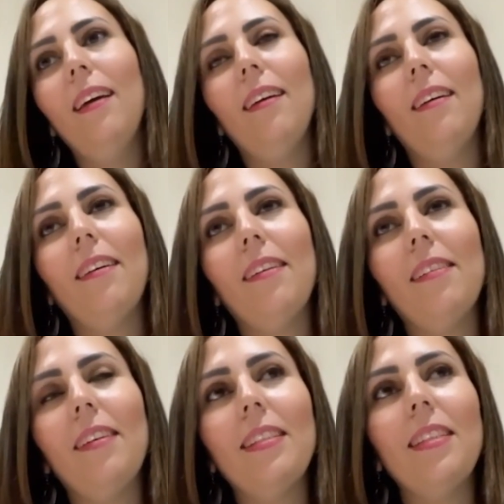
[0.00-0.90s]

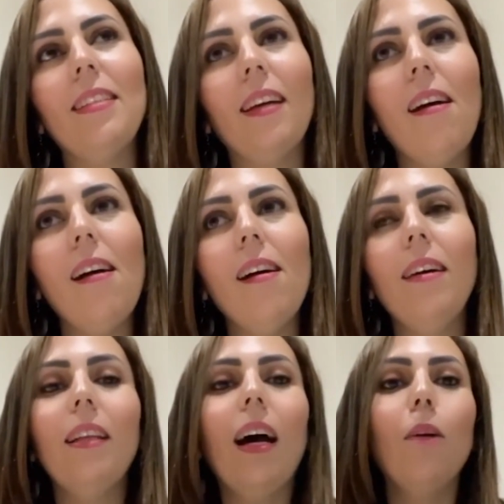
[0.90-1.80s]
etc.
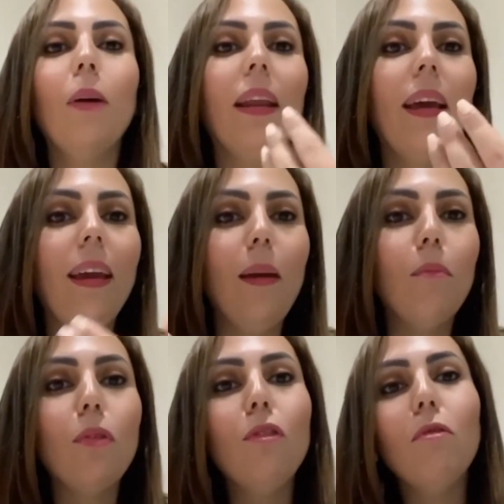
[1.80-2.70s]
And how can I
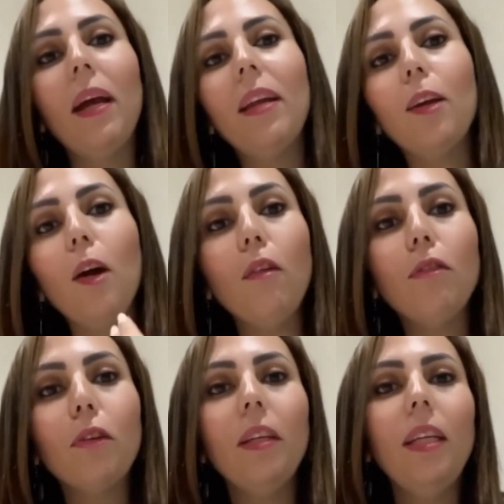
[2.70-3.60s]
improve my
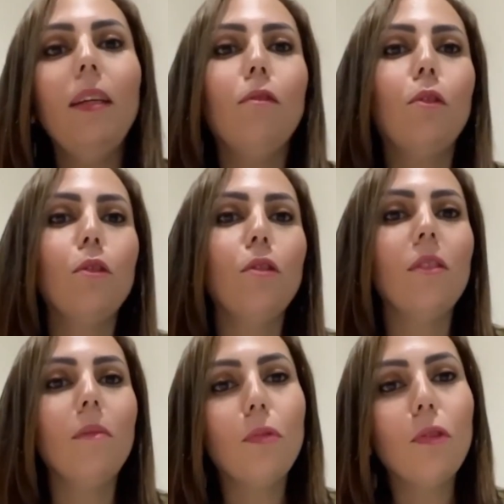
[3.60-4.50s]
recovery
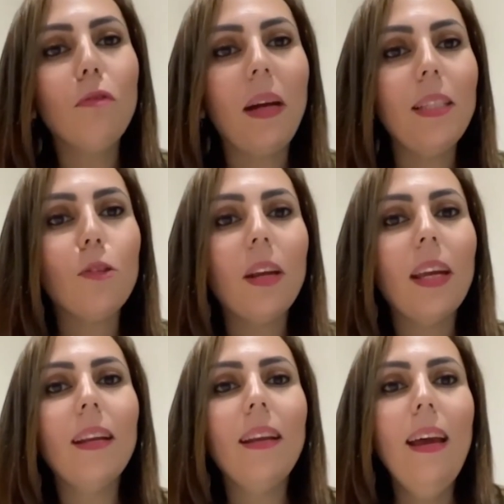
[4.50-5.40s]
versus improve my
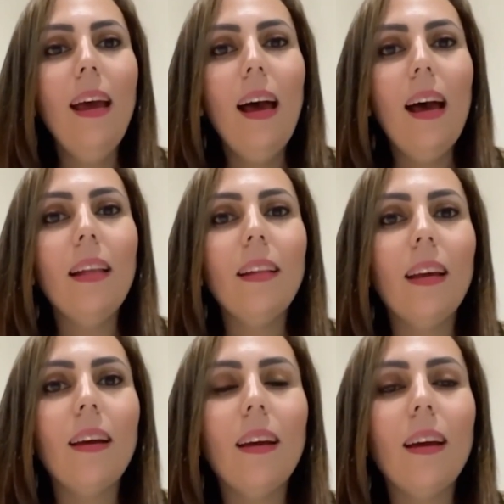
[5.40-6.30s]
strain. And
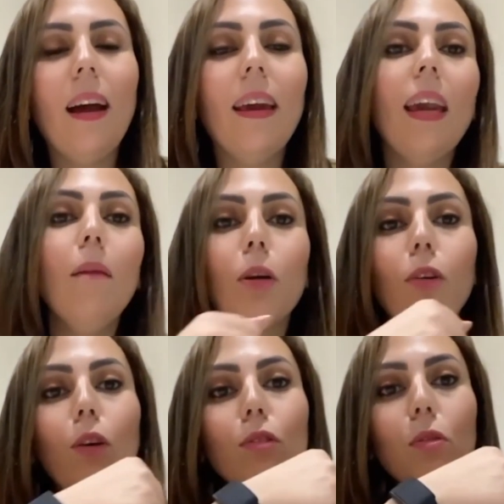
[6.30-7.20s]
I came
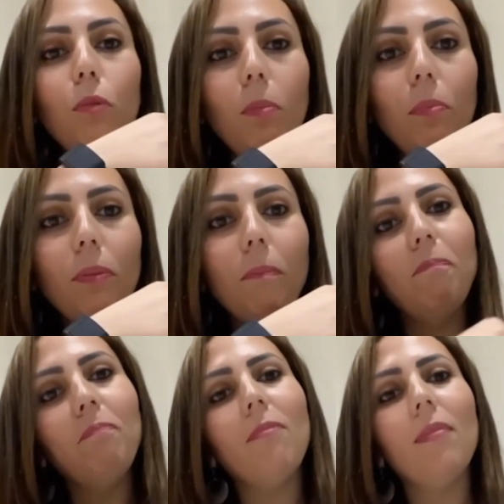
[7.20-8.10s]
across whoop.
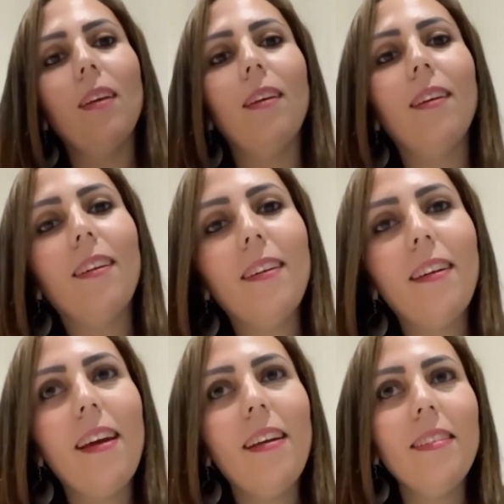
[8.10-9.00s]

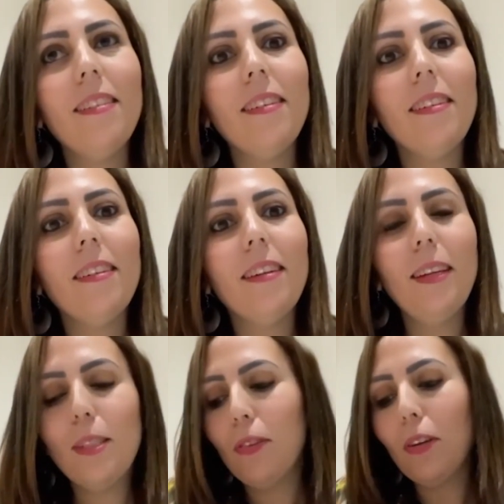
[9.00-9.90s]

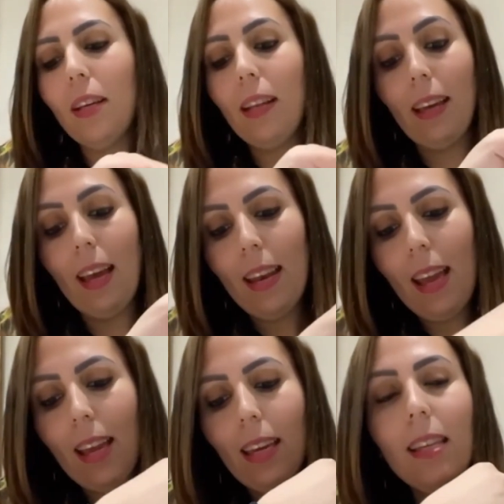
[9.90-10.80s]
It's very like, and
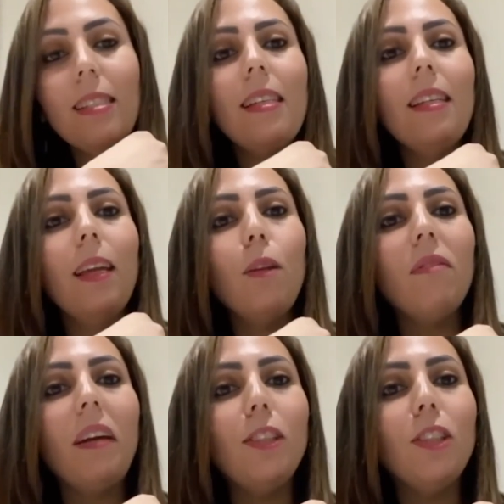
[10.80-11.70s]
I can see the
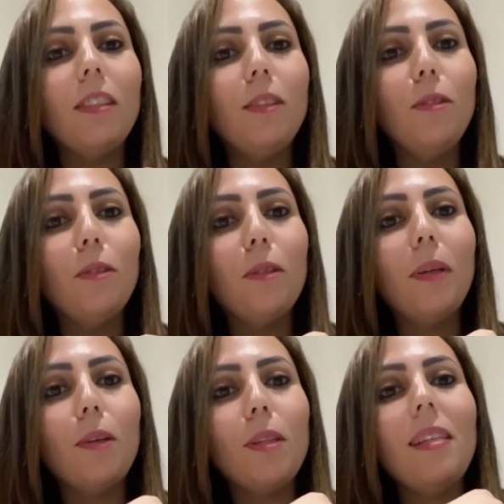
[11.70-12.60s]
innovation, you know,
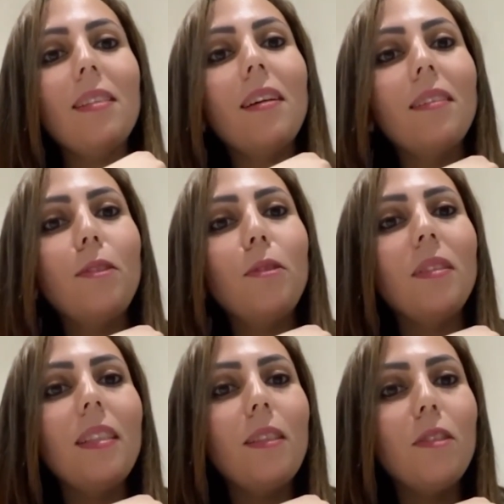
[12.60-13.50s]
because I started
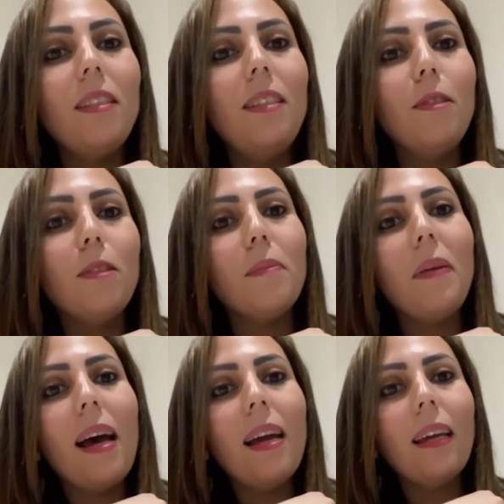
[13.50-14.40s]
using it 3 years
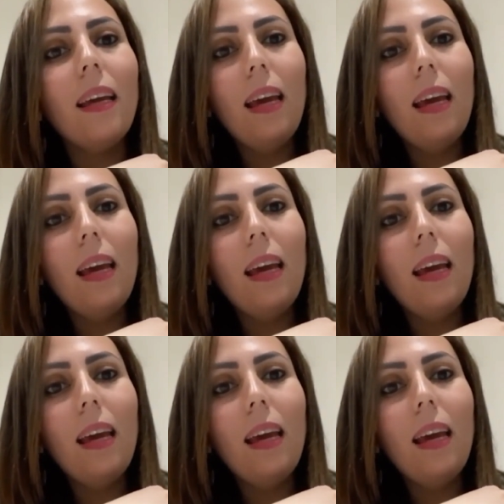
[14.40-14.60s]
back